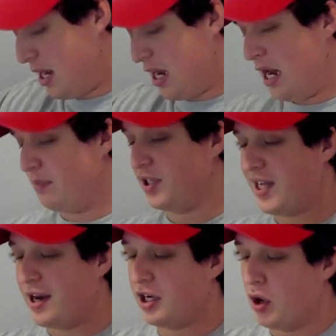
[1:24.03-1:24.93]
Um, just
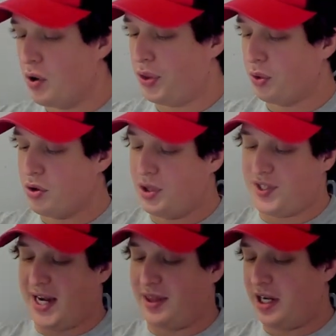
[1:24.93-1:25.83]
kind of going through the
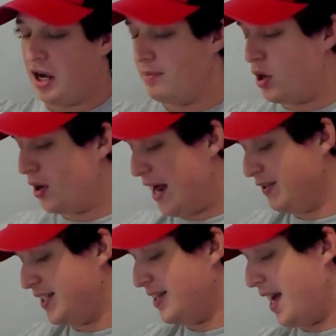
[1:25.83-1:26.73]
Stanley Cup mode.
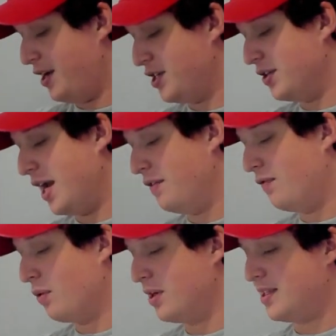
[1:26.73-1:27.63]
Obviously, N H L
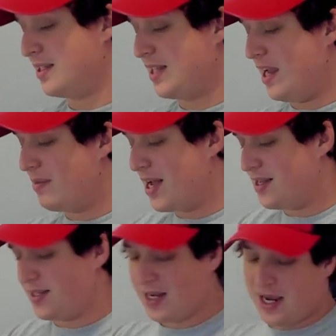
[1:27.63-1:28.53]
ninety-four, it's the same
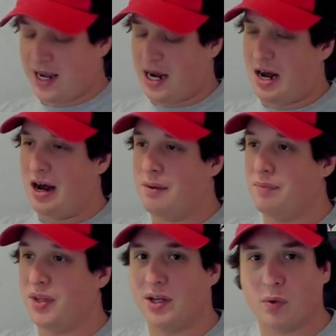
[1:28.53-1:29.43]
as um,
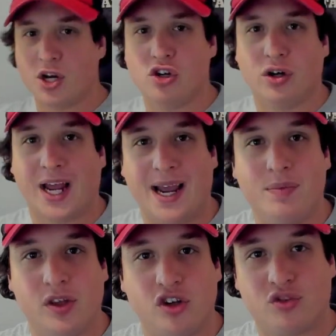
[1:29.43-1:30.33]
the original game,
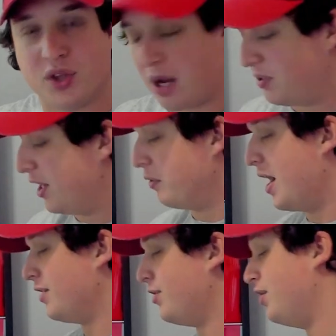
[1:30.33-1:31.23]
just with updated rosters.